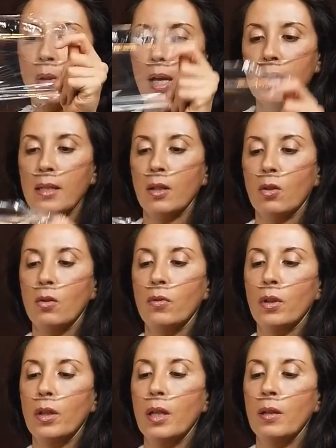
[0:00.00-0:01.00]
plastic
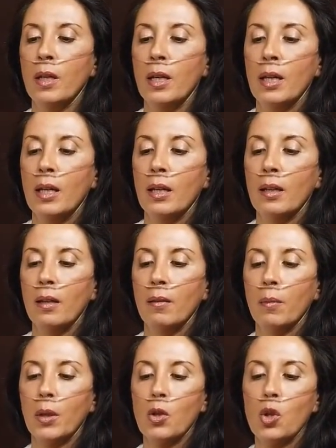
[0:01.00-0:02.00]
over it,
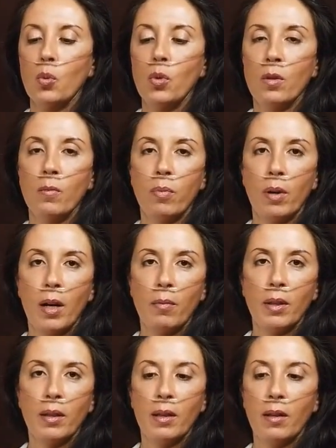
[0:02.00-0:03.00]
because you wouldn't
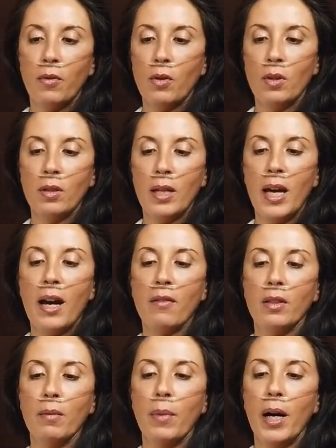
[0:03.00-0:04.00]
probably, if you didn't
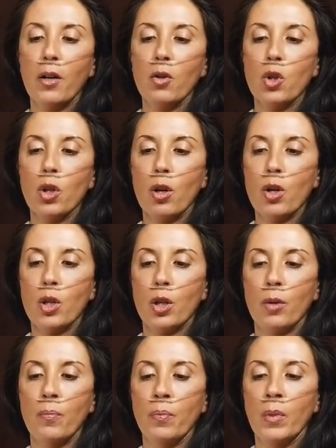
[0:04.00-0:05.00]
have the
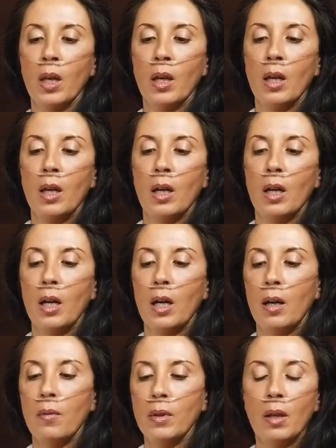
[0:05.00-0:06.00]
biocharger,
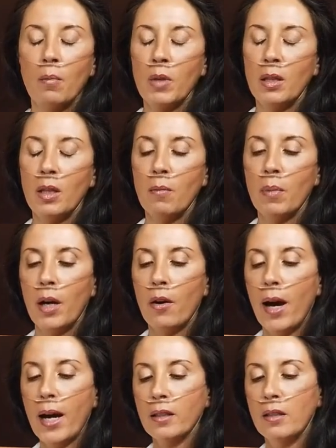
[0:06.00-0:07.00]
the
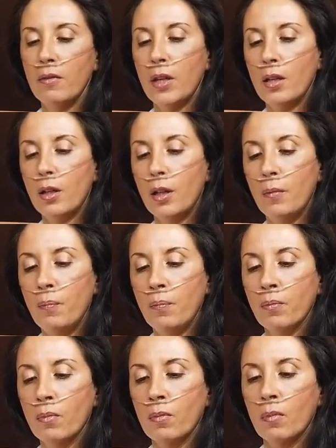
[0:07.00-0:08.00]
bioactivator,
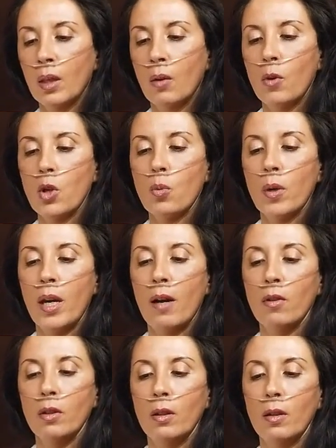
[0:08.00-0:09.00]
which we
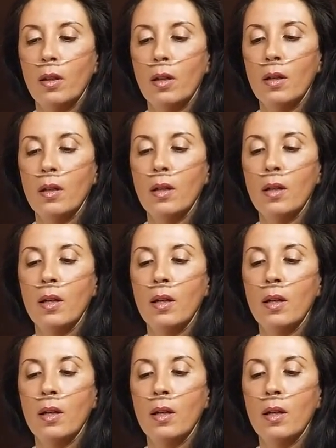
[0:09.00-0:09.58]
have a little